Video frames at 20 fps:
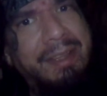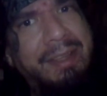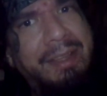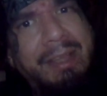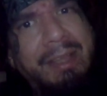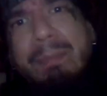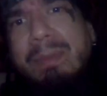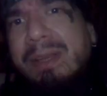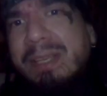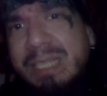
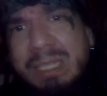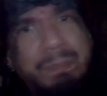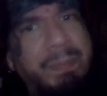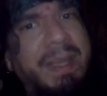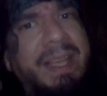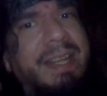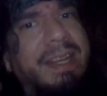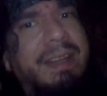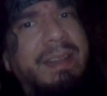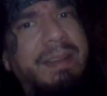amongst
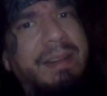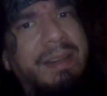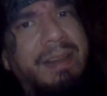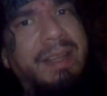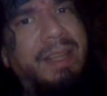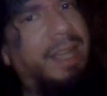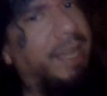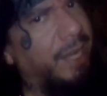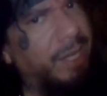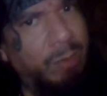men
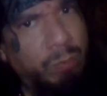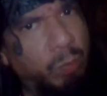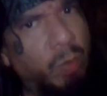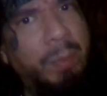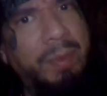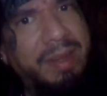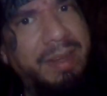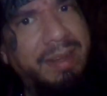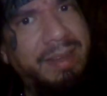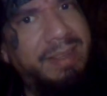and
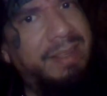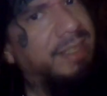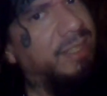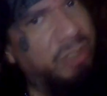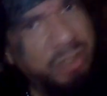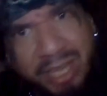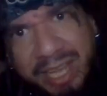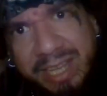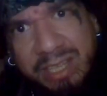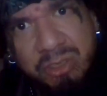women,
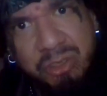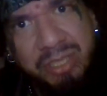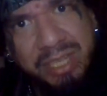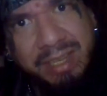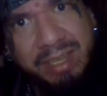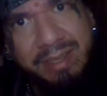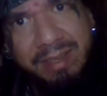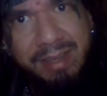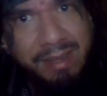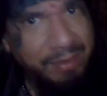changing
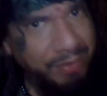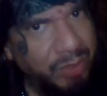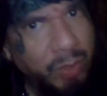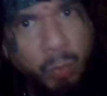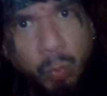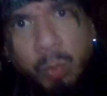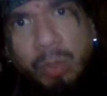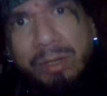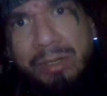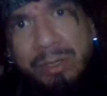the
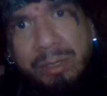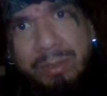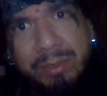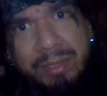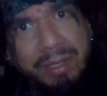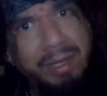world